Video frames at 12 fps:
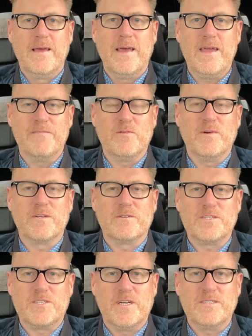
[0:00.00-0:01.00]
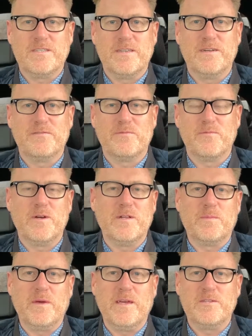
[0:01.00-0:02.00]
Hey everyone, Chris Johnson here from
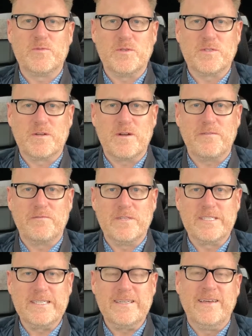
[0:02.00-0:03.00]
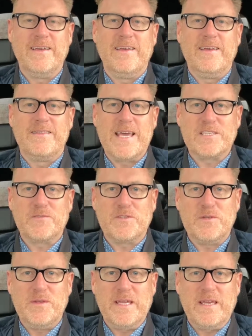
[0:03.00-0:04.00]
Royal LePage, Wollstonecraft Realty. Thanks for
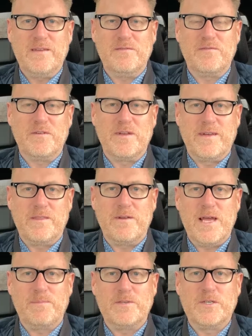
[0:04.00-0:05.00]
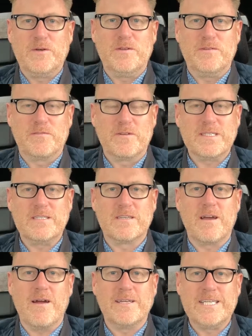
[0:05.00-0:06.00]
tuning in for another episode of Chris's
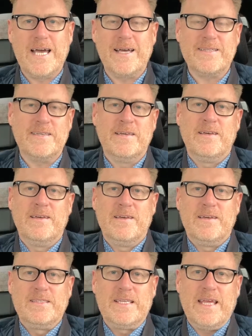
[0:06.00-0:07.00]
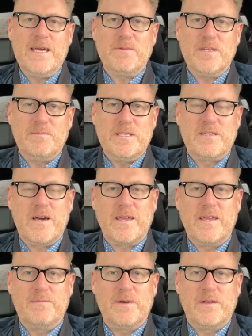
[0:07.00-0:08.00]
Car Chat. Today I'm going to be
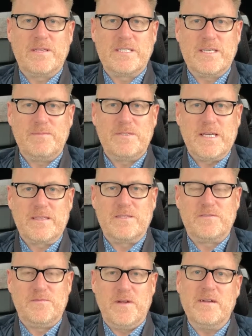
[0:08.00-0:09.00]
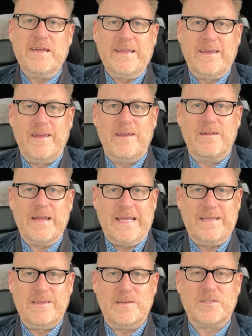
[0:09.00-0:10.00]
talking about a subject that's very near
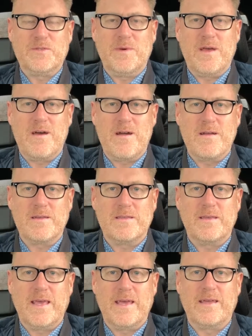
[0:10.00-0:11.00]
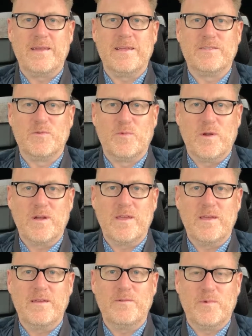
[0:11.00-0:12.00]
and dear to my heart, and it's
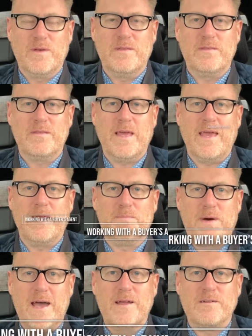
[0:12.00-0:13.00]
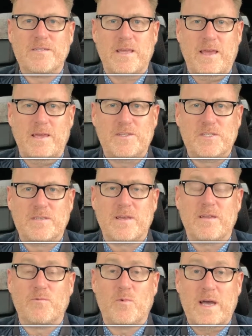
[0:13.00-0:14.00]
working with a buyer's agent
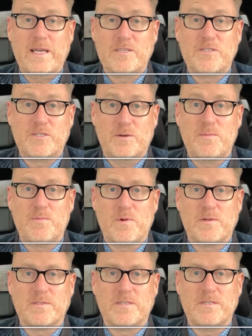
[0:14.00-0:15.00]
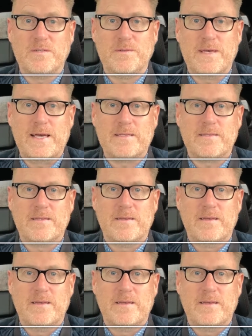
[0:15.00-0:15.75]
and why it's so important to do that.